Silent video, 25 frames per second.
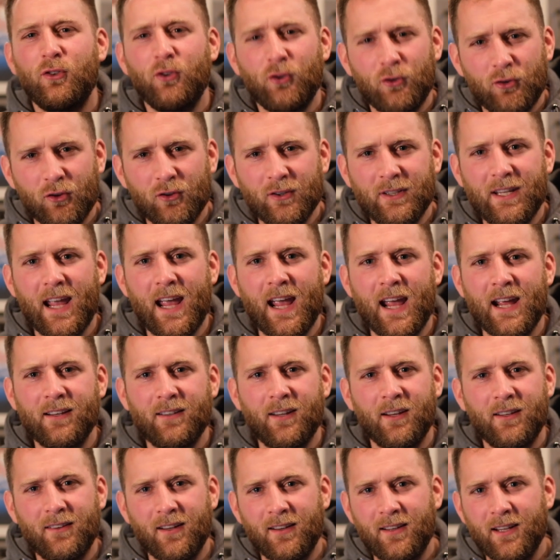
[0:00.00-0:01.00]
you should
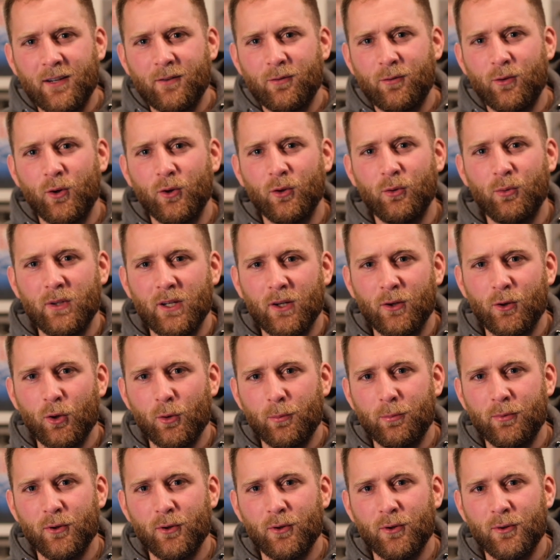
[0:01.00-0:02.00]
get to take photos with your
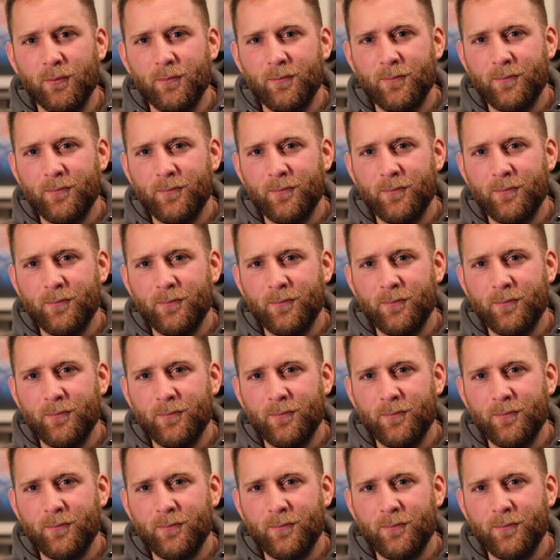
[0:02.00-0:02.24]
GoPro.